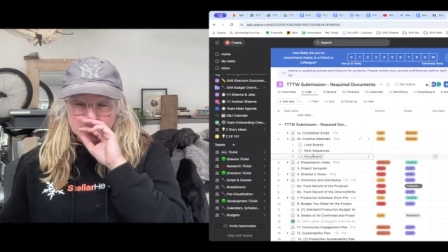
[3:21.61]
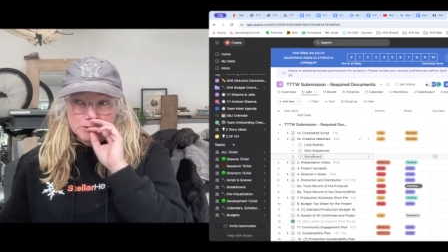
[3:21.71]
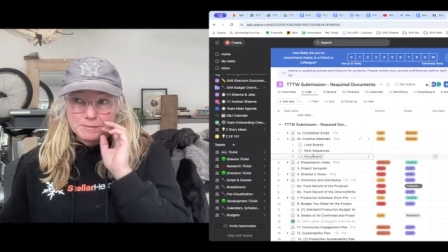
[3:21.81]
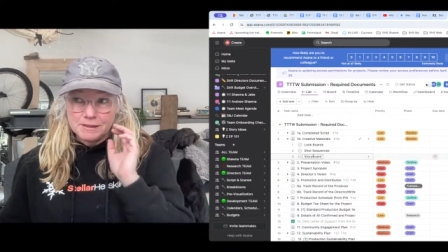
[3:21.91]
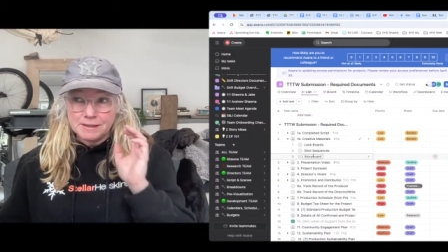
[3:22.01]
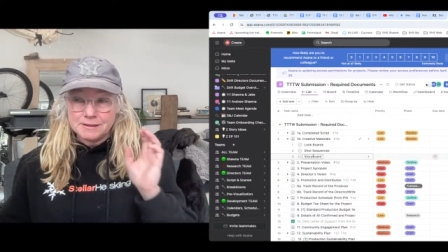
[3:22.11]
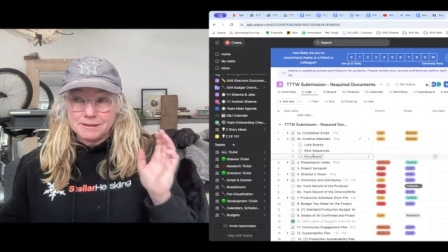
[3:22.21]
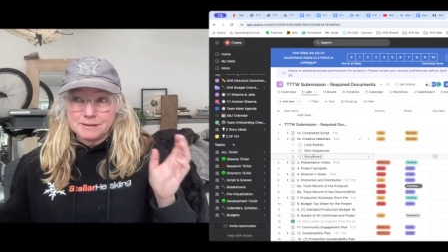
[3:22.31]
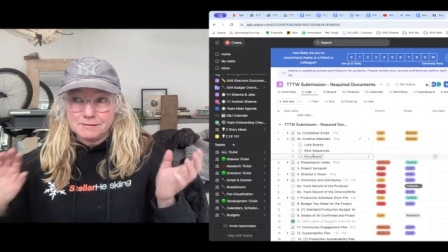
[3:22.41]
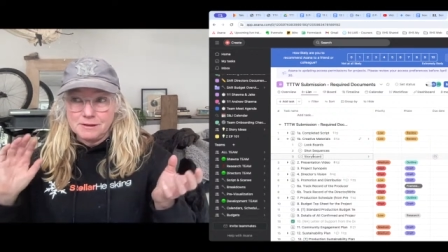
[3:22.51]
just
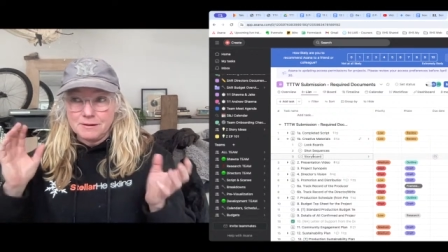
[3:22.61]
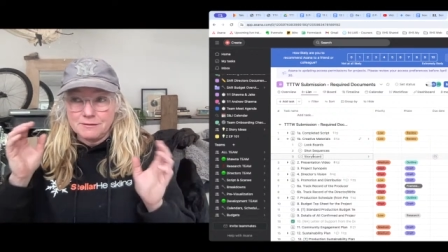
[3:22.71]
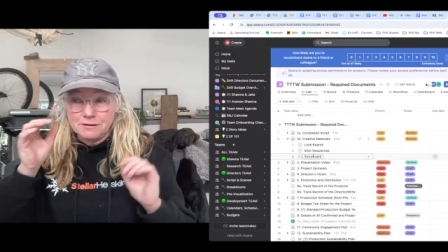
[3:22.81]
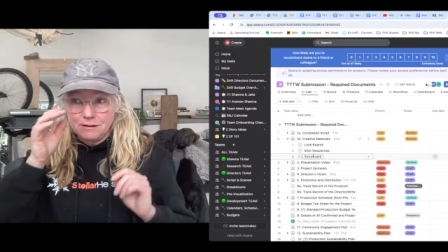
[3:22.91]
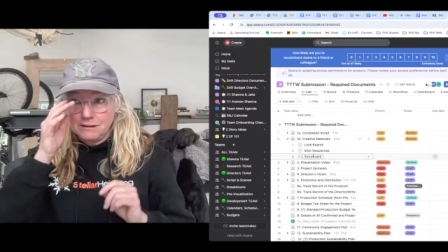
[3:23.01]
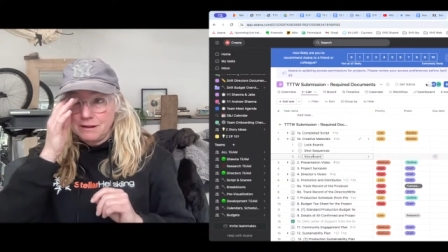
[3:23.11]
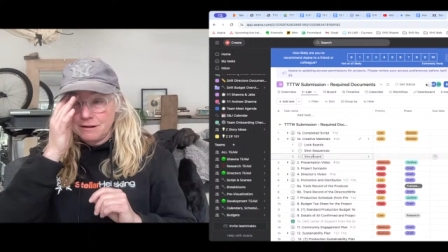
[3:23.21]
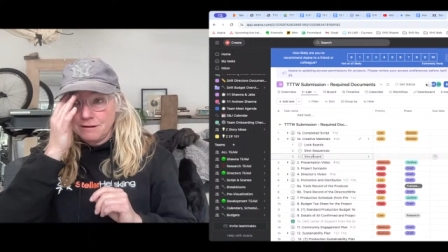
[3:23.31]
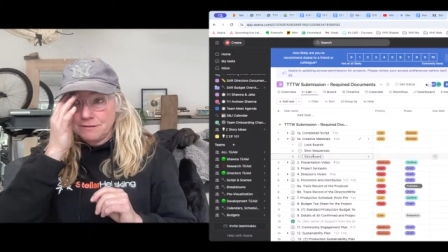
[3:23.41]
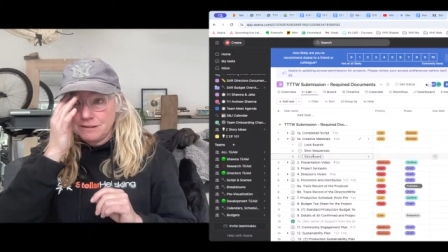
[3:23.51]
because, after a lot
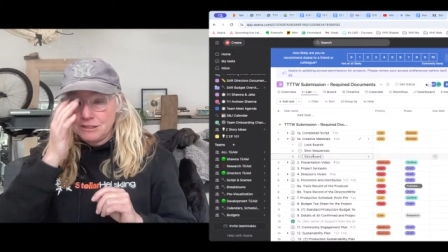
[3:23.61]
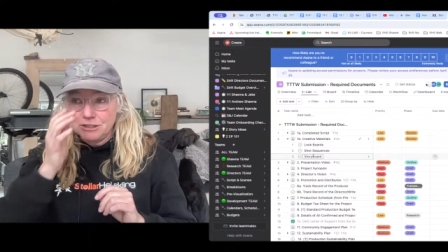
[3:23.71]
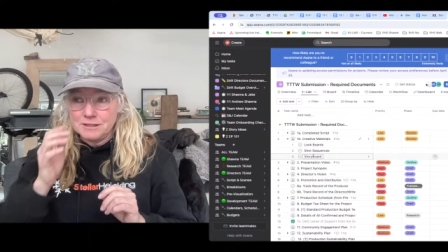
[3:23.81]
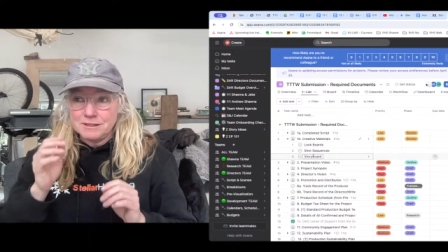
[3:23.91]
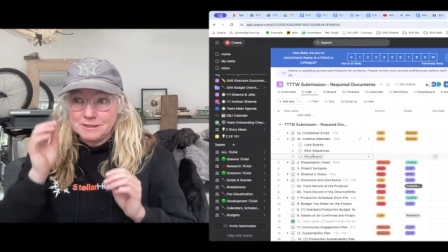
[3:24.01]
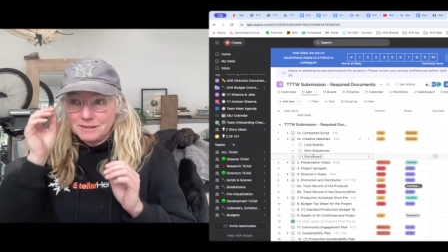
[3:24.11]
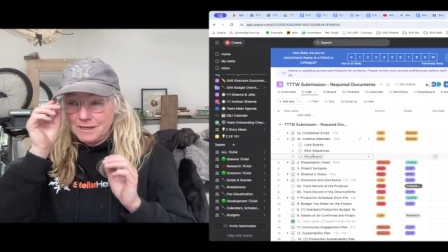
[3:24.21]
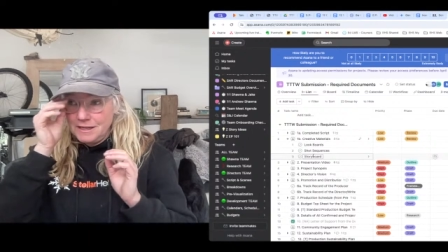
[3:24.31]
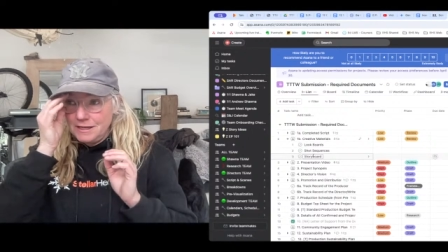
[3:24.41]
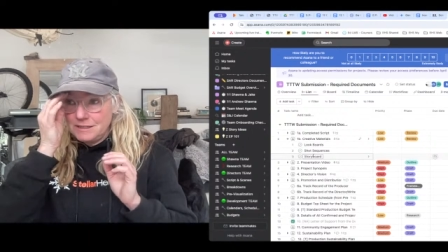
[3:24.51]
of conversations,
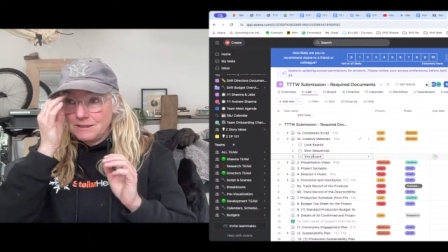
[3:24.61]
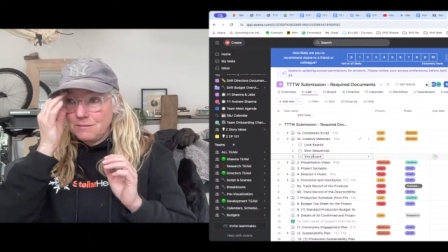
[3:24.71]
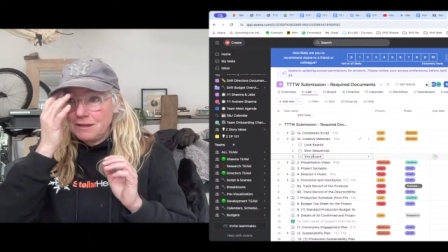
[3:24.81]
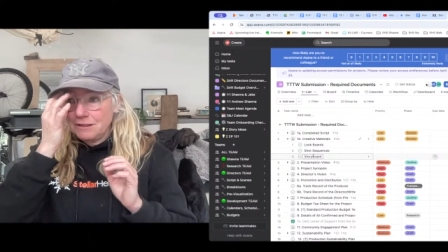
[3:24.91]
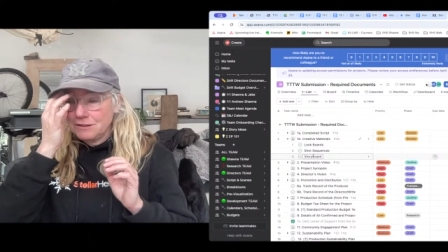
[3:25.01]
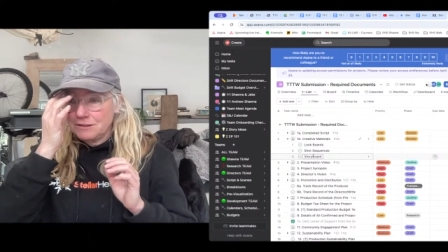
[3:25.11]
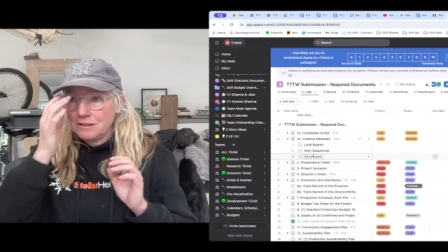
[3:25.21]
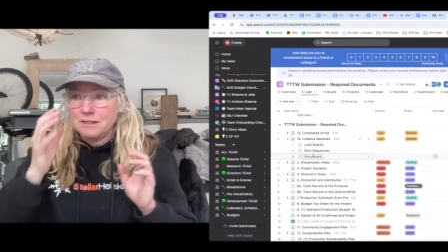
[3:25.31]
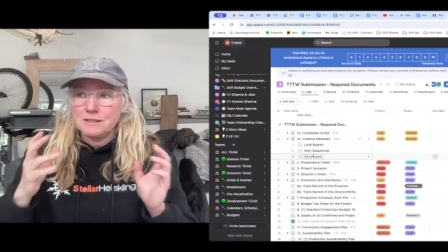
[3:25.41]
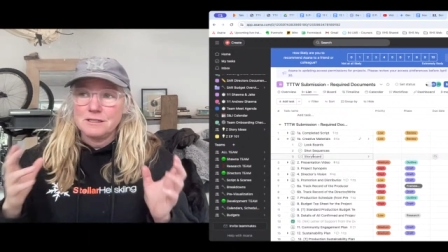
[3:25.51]
some things are
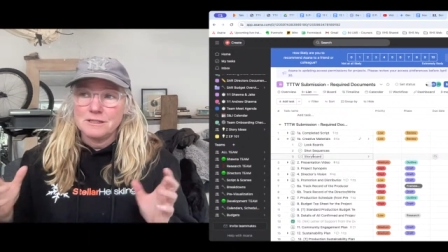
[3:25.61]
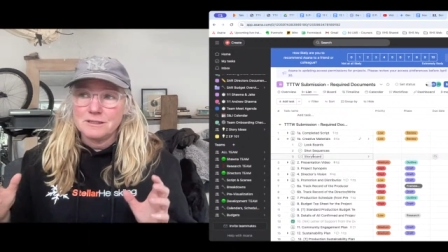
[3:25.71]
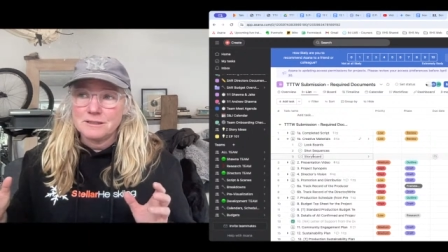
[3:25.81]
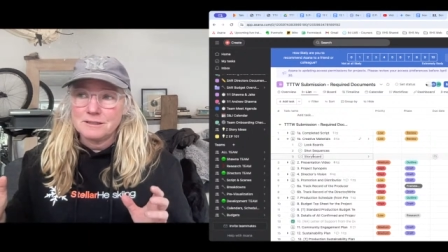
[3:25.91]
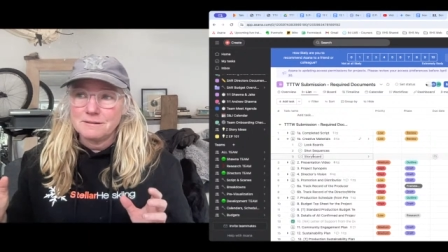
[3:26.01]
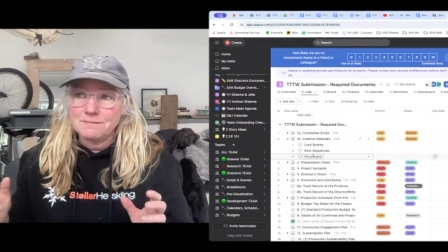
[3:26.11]
starting to just